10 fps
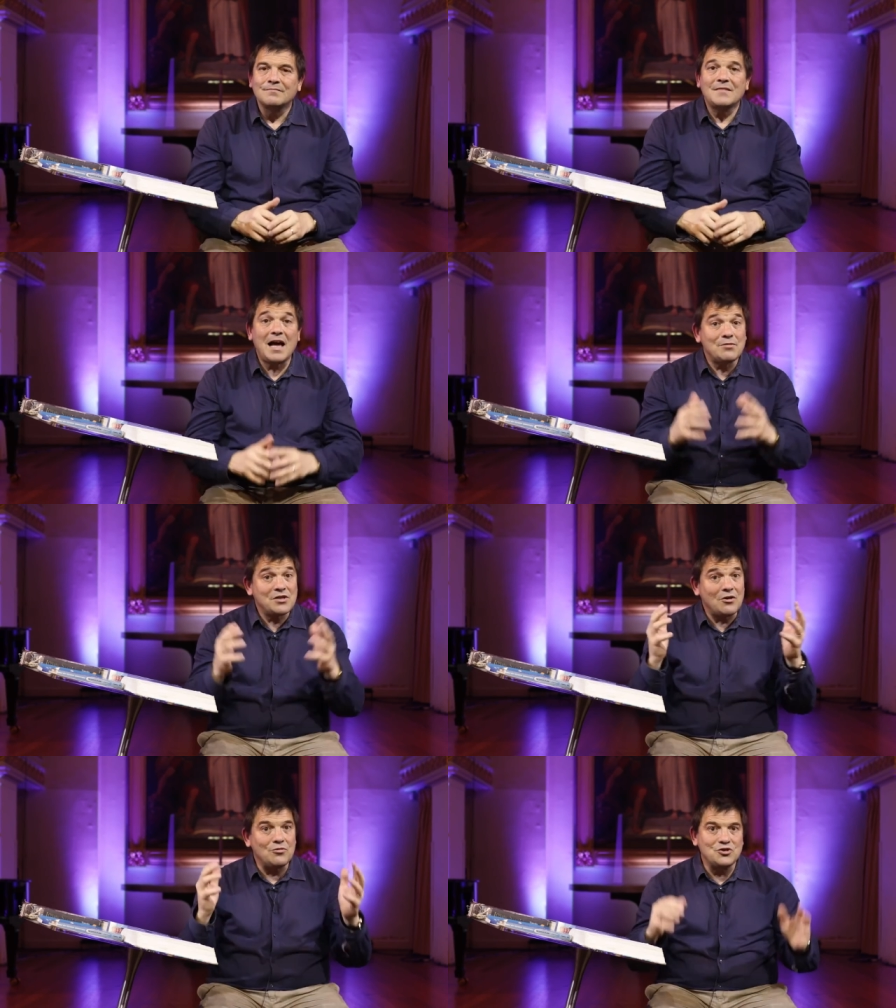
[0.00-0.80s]
That was
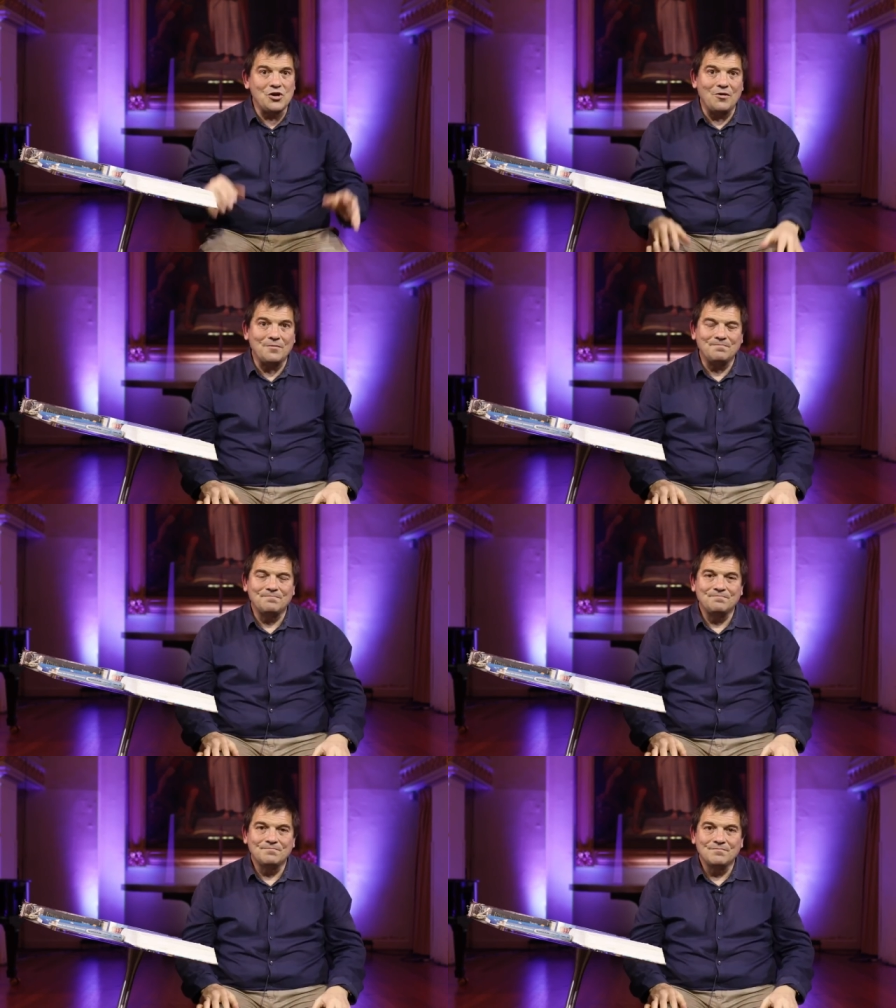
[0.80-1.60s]
Uncle John.
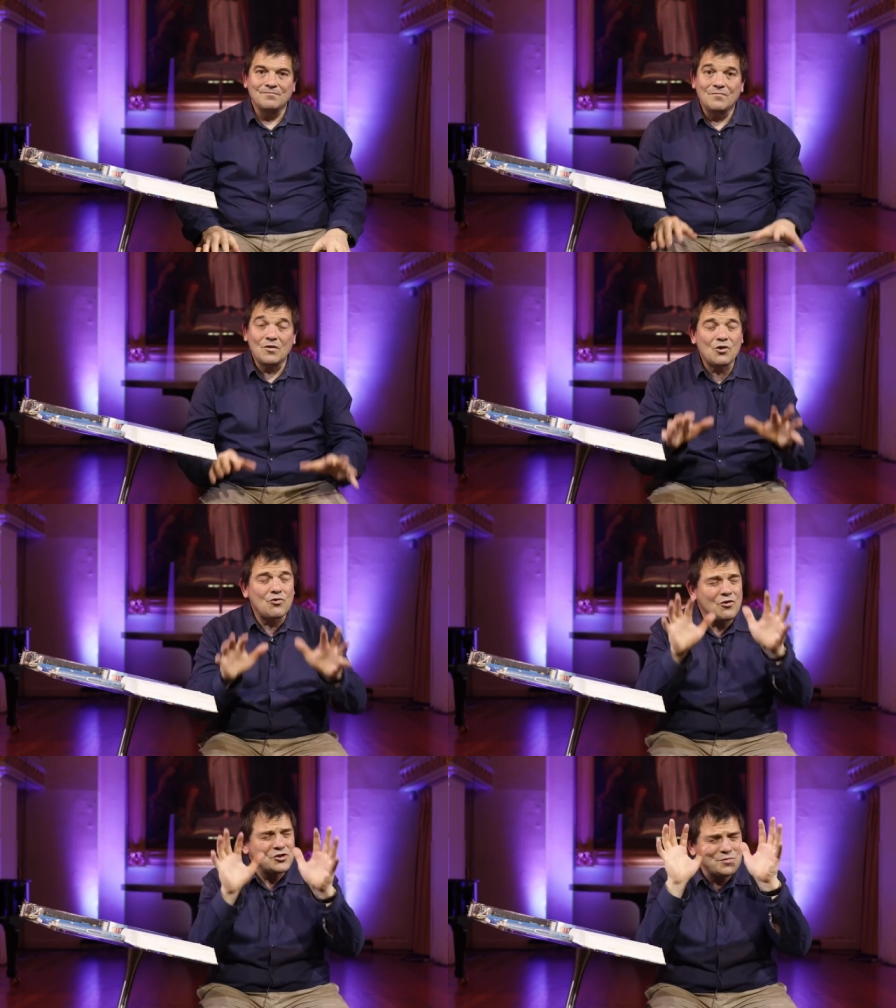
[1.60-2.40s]
The
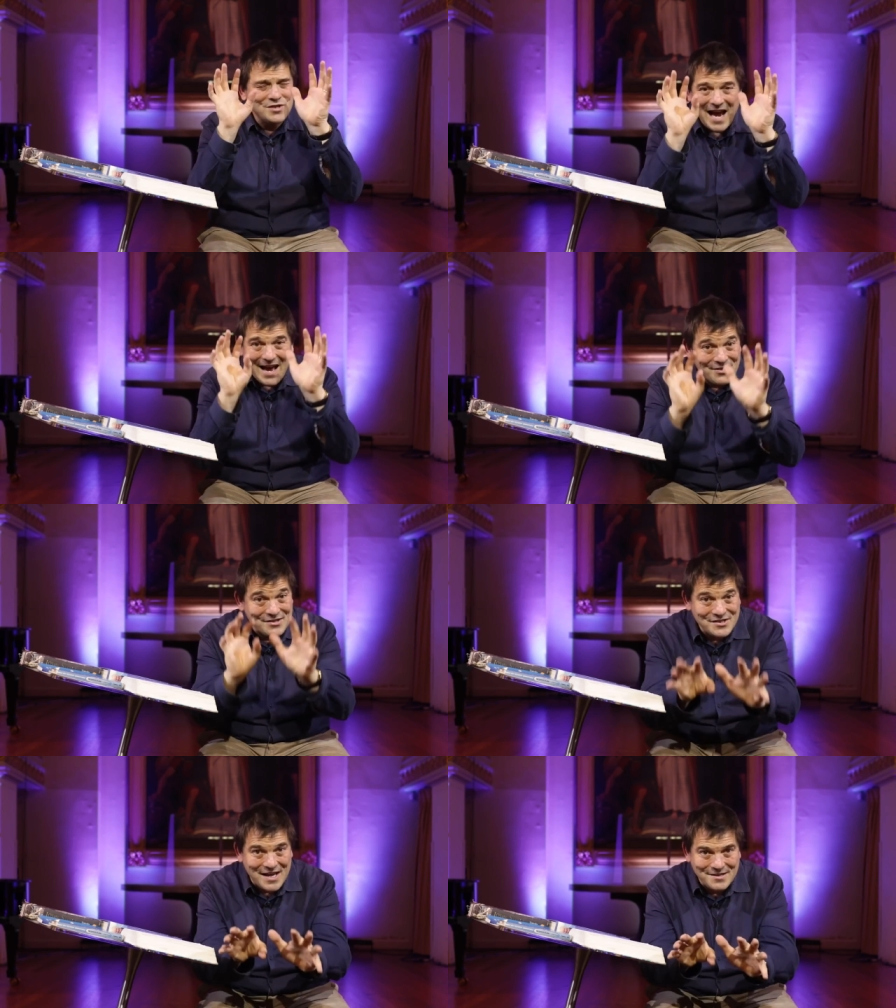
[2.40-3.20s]
cross was at the
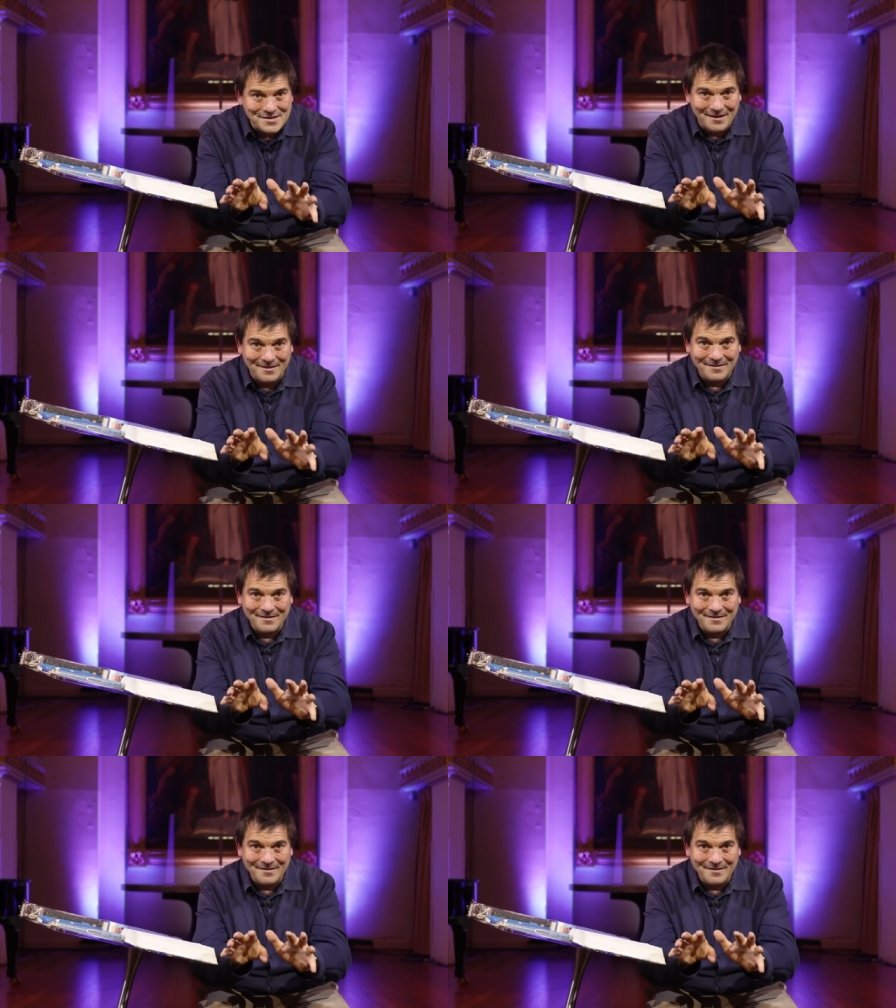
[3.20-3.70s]
centre.